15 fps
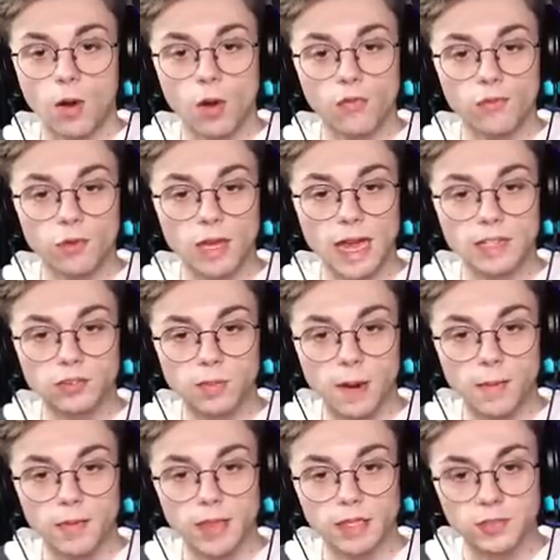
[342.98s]
don't know if you guys
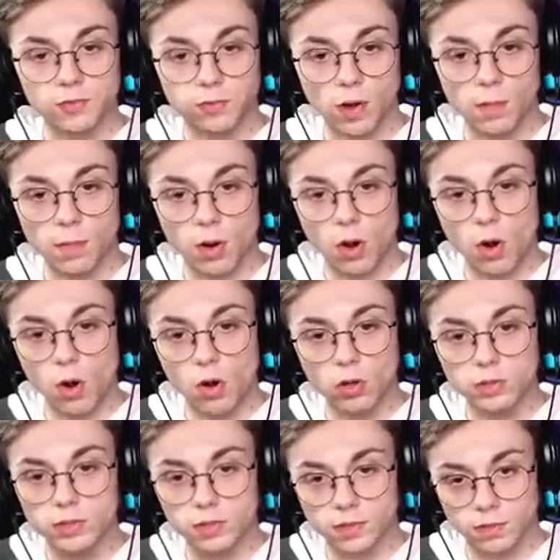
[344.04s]
remember this from
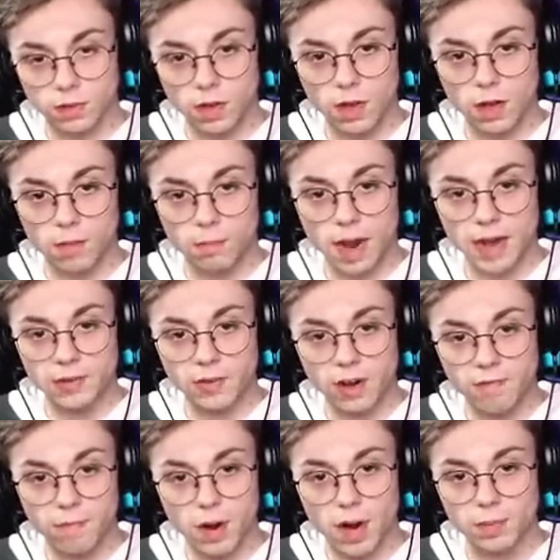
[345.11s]
old uh,
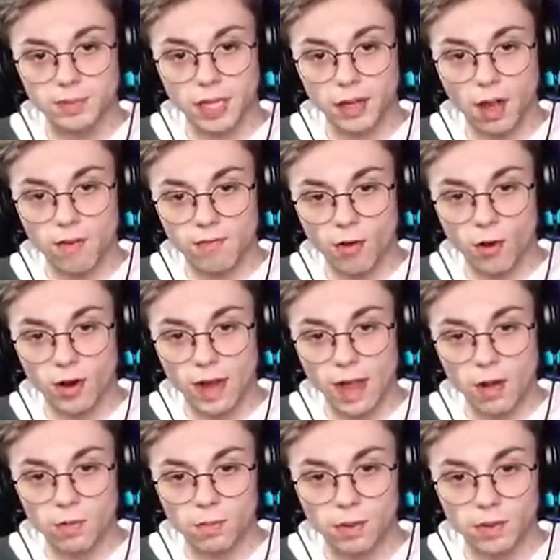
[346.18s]
Minecraft mobs that got voted
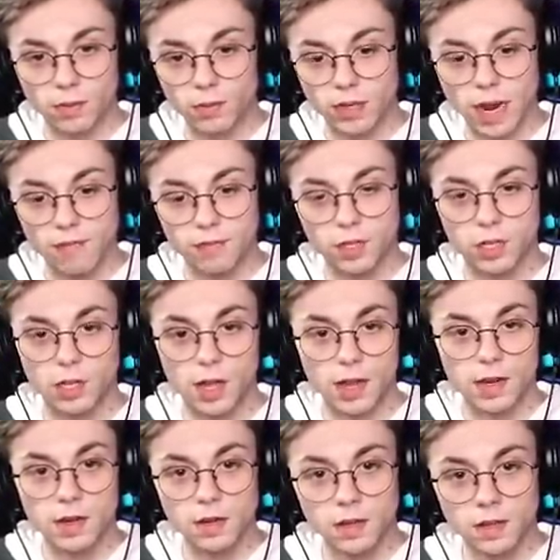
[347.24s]
out, but we got the
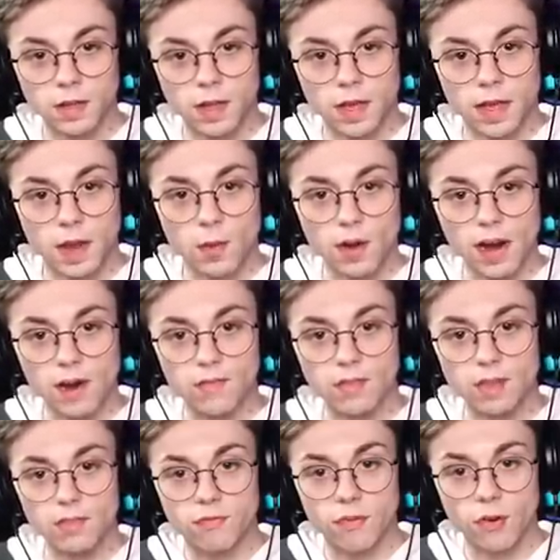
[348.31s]
Glutton and we have
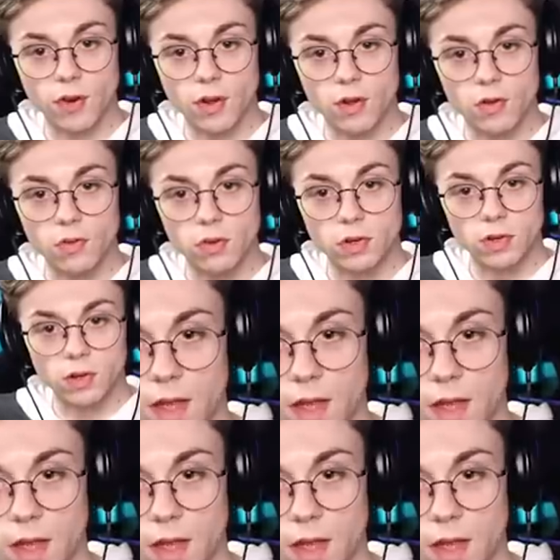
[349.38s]
the Inferno,